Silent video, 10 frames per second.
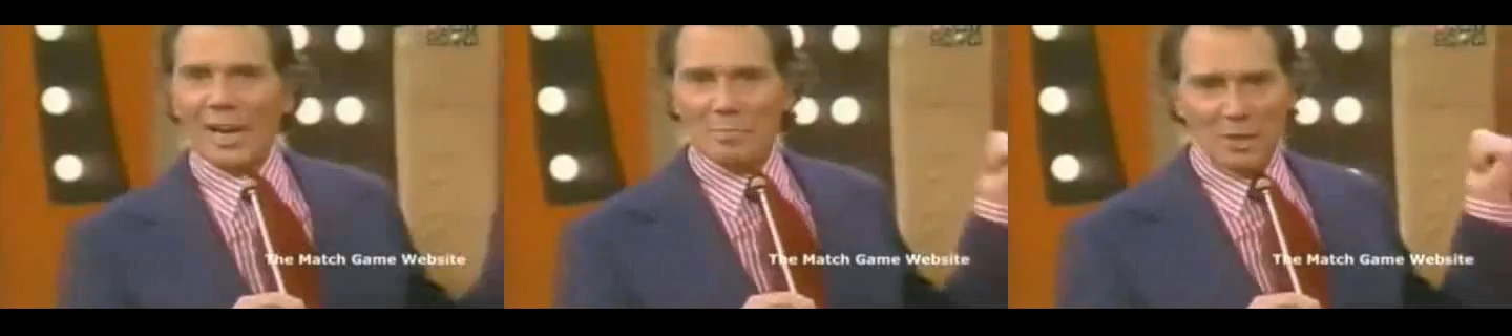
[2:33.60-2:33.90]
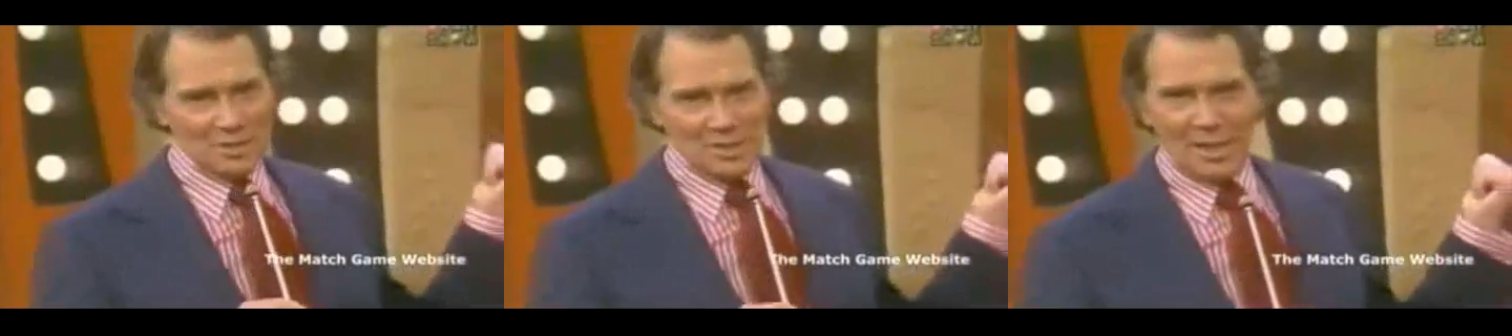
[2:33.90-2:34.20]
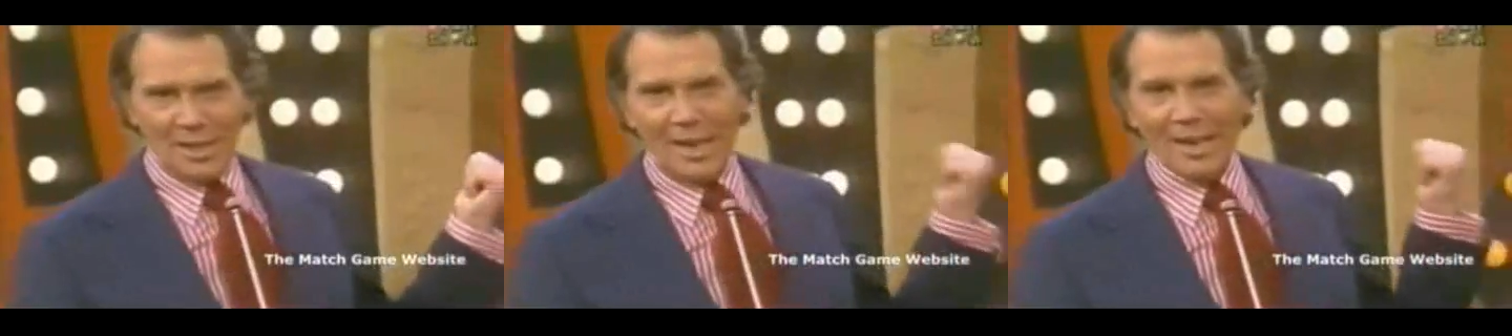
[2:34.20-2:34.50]
I must
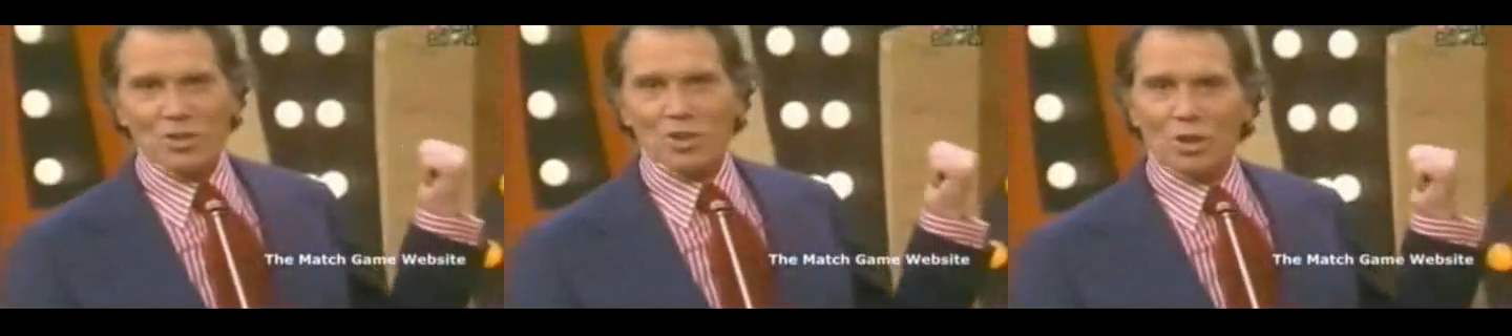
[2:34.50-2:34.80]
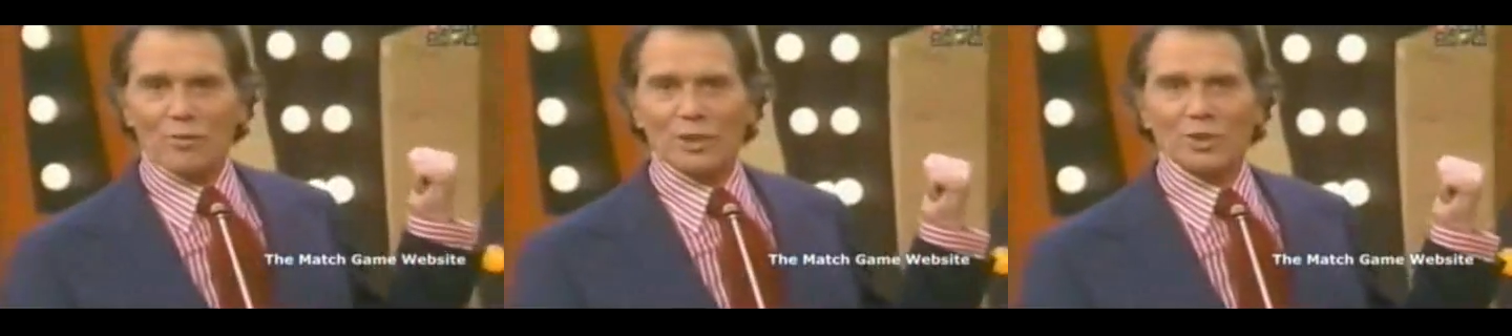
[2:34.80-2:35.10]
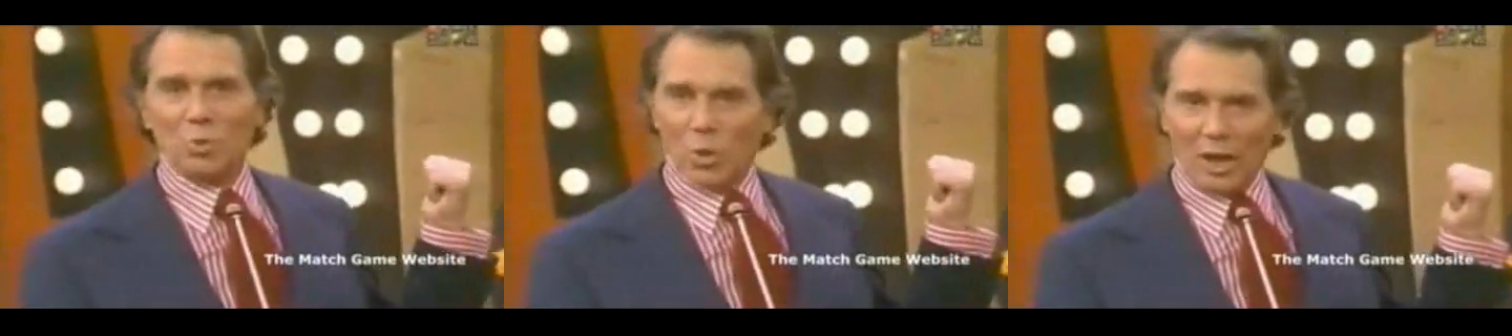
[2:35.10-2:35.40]
say, has served
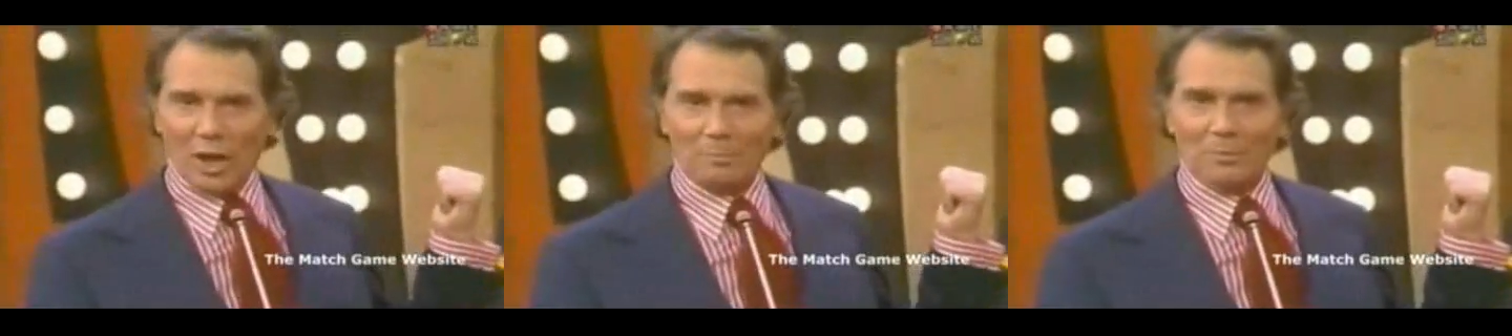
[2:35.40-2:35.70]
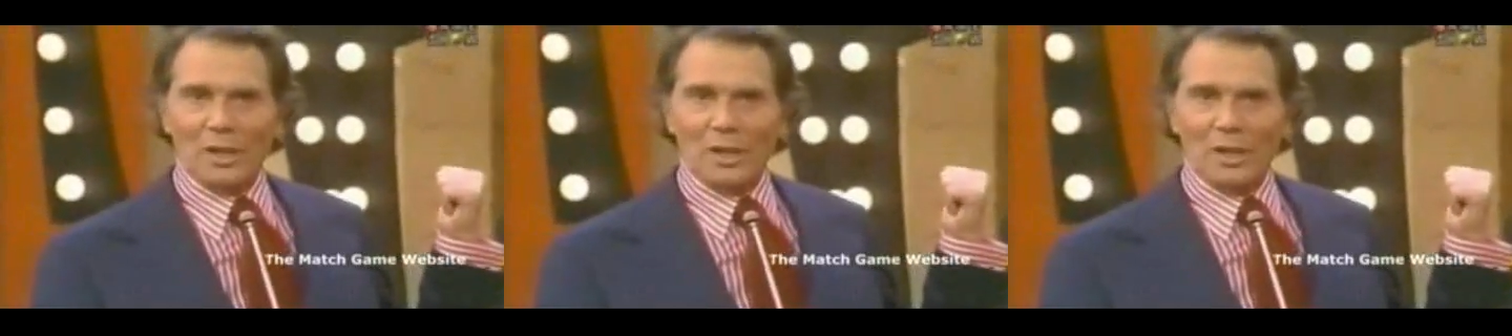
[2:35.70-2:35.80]
us well.